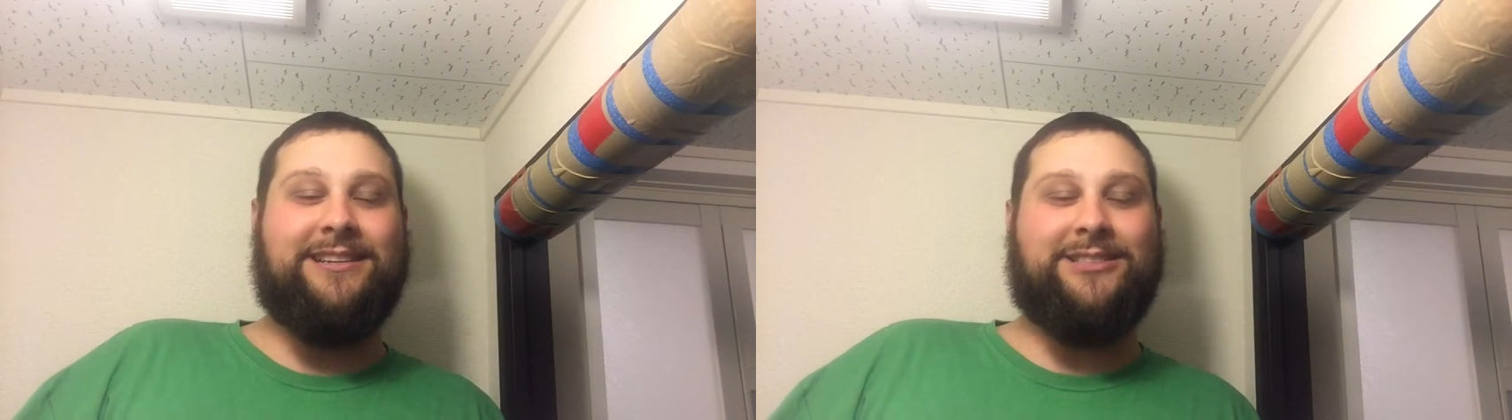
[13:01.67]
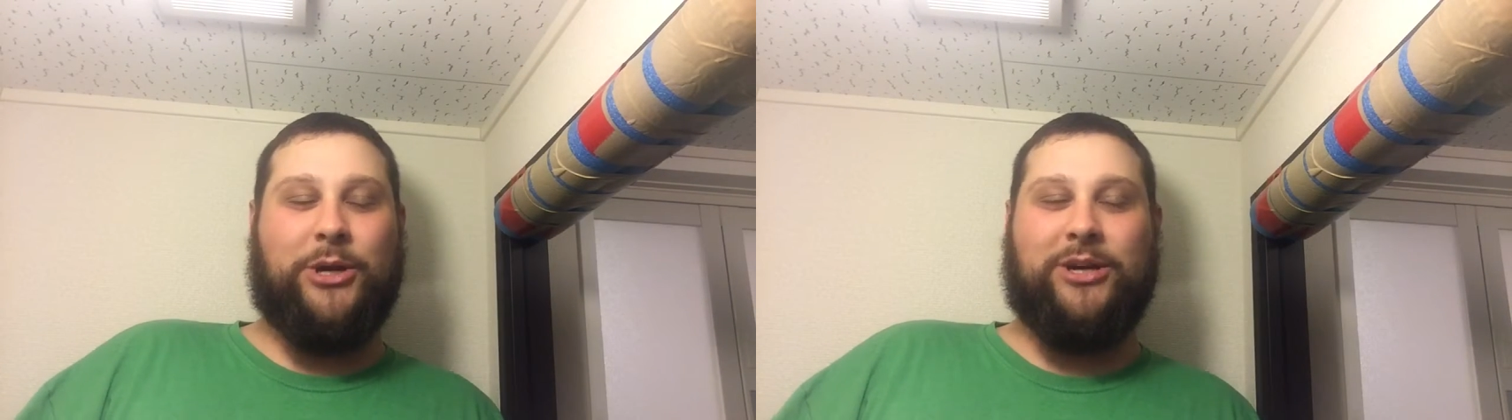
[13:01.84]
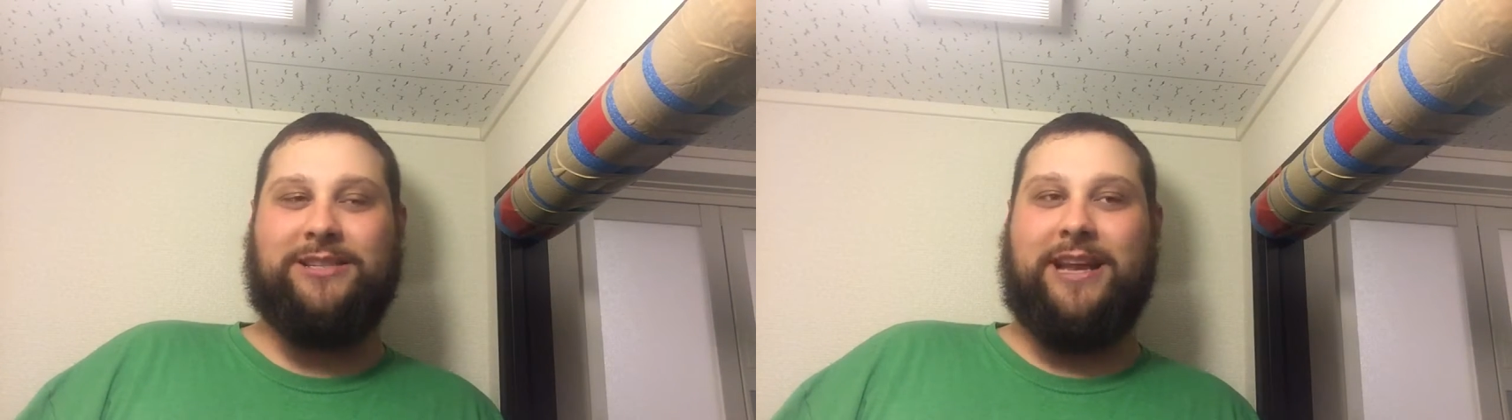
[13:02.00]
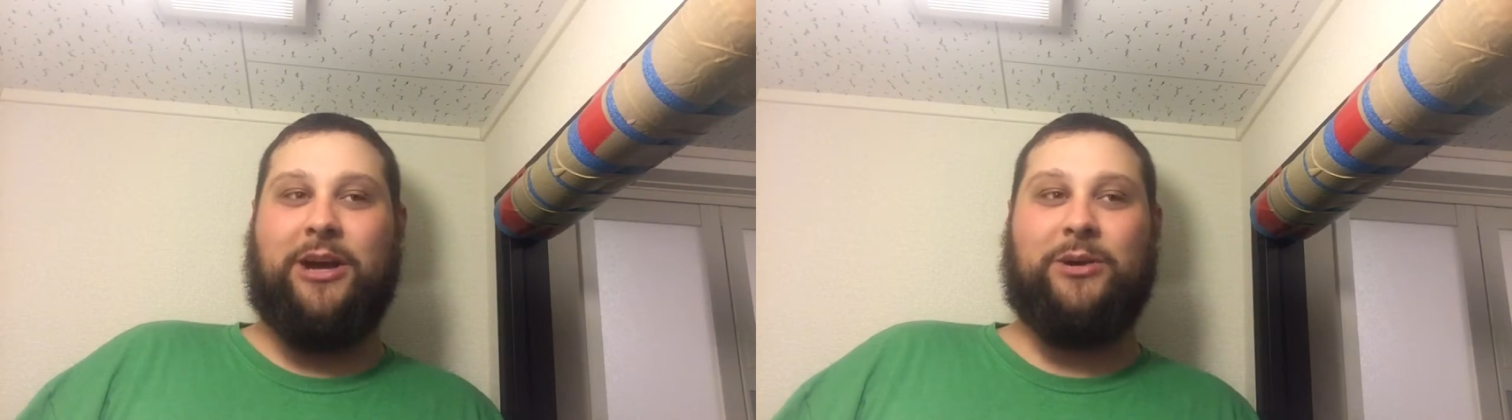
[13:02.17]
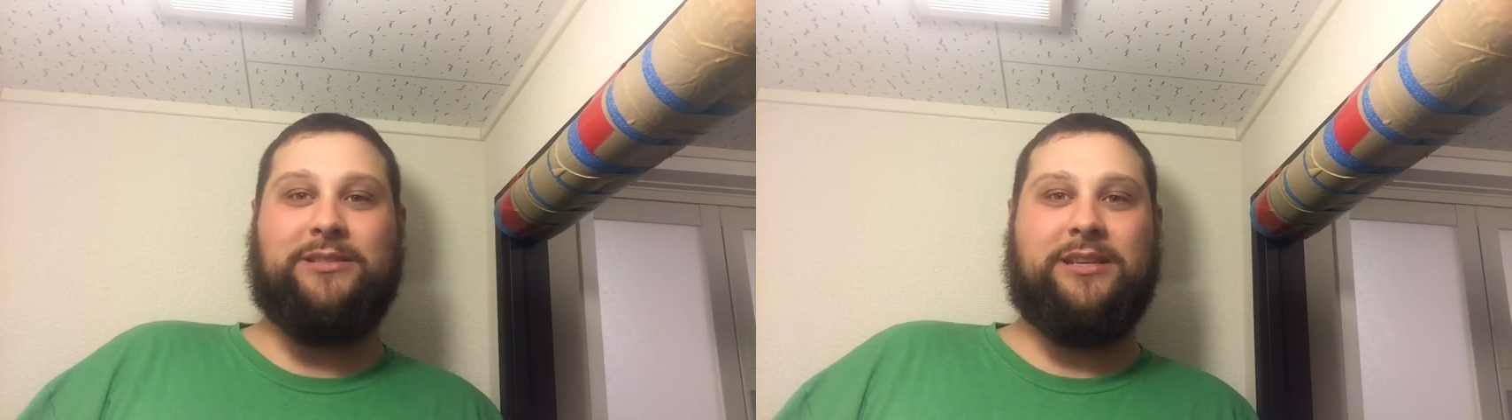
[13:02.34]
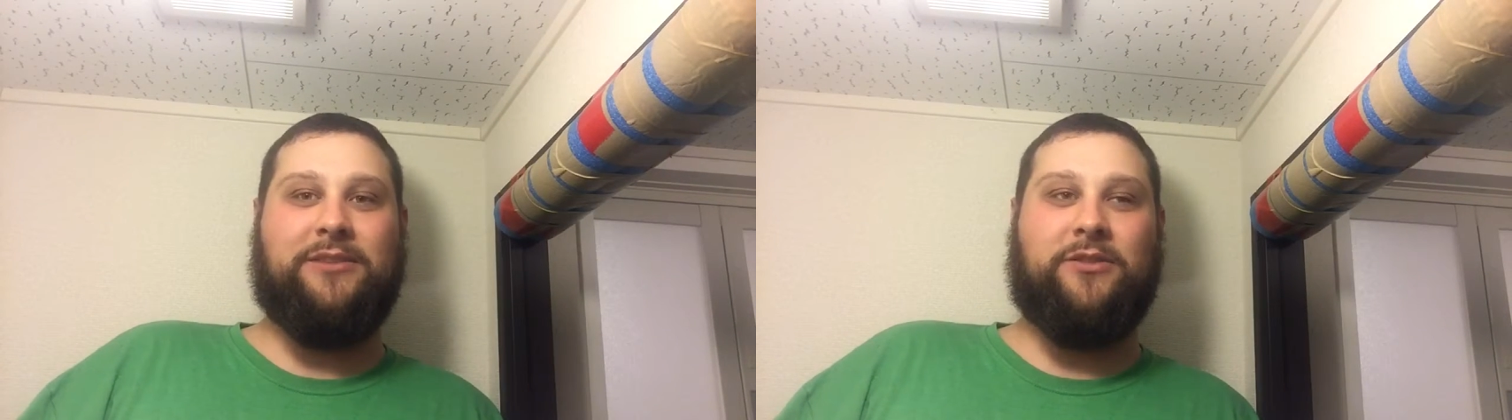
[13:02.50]
turns
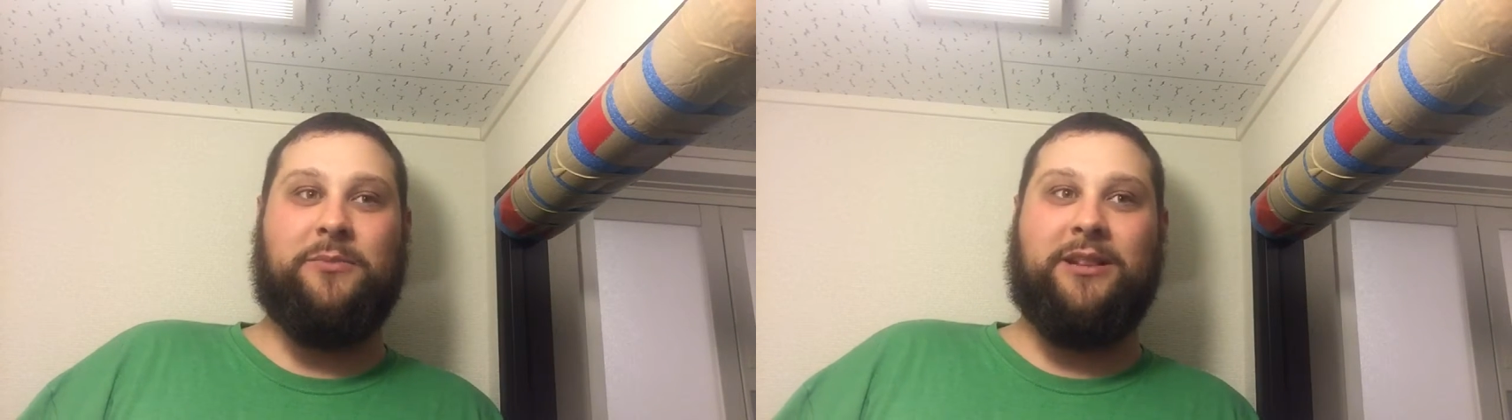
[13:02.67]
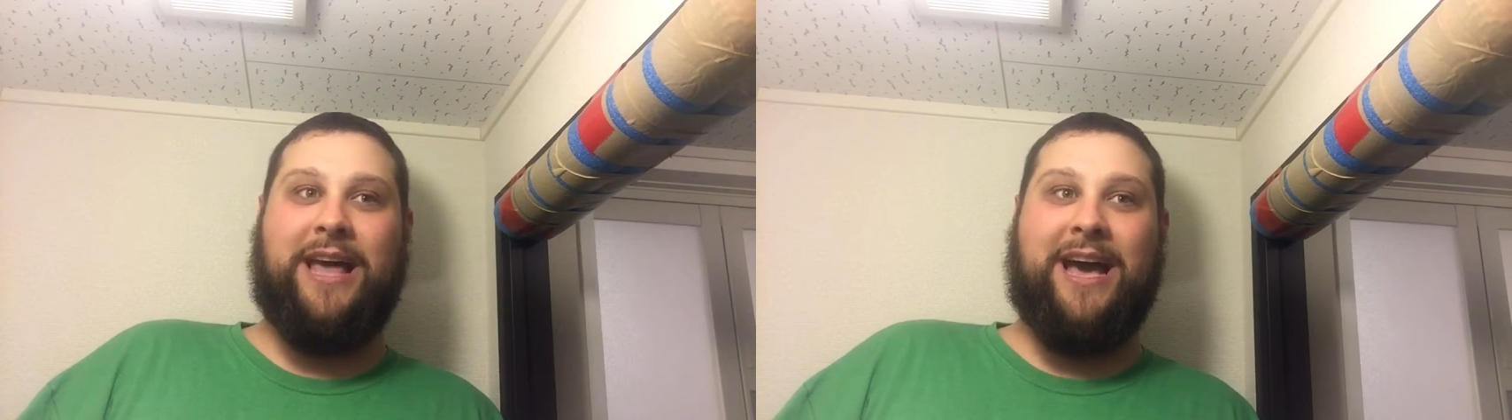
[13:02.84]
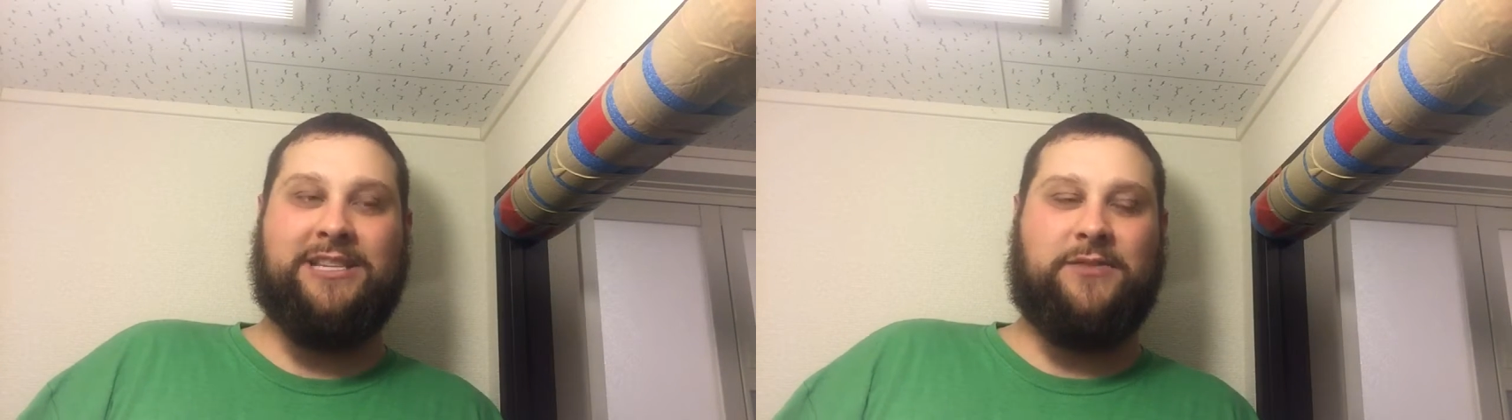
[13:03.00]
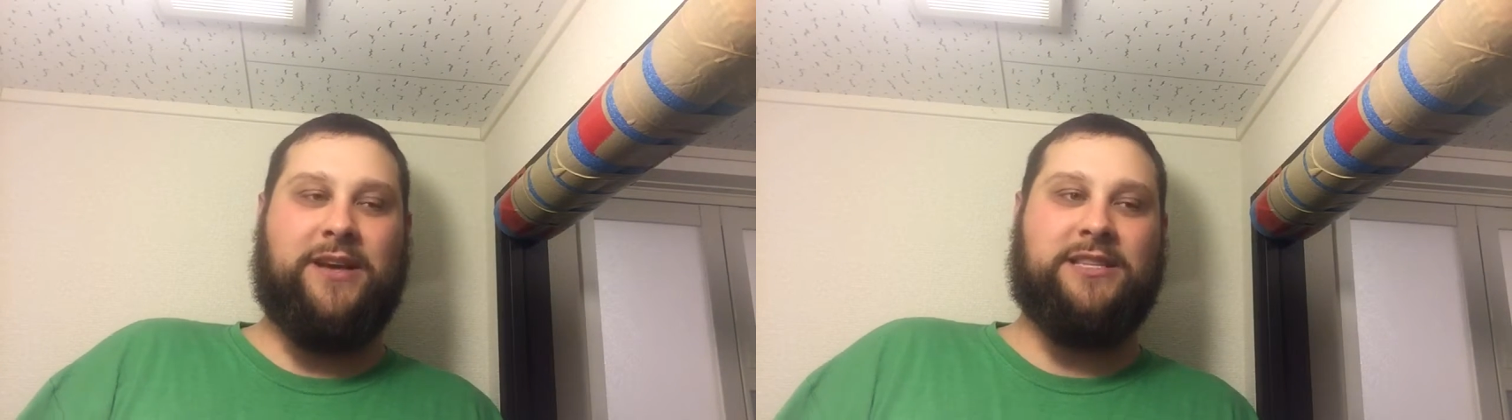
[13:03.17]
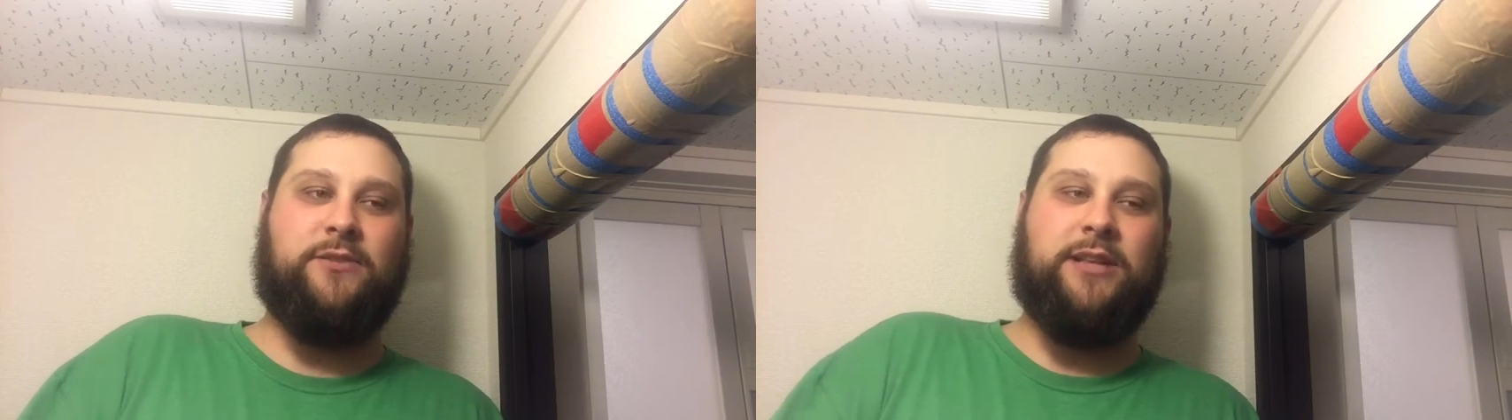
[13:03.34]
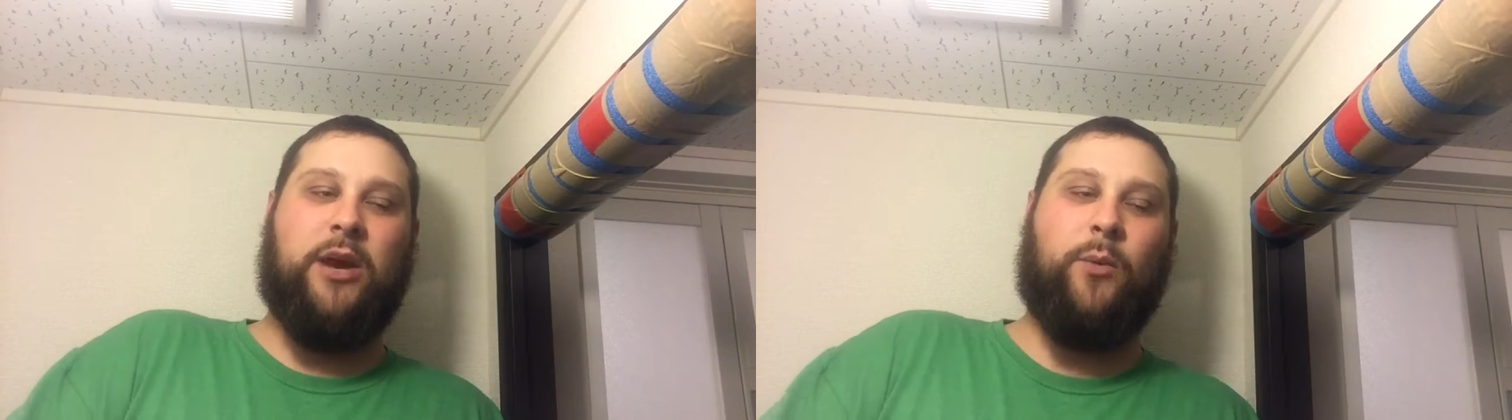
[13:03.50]
out, from the last
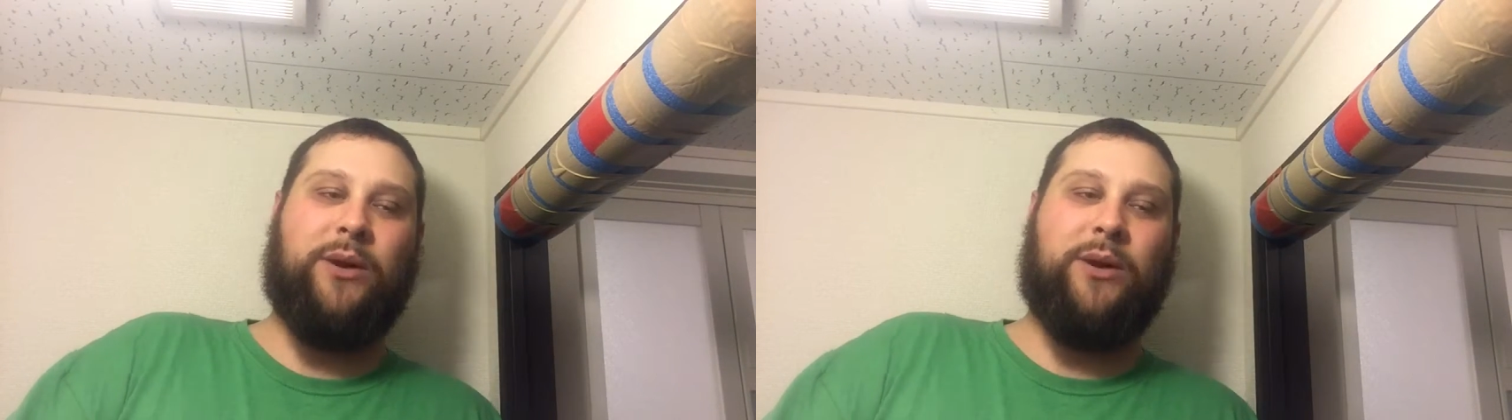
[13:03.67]
festival I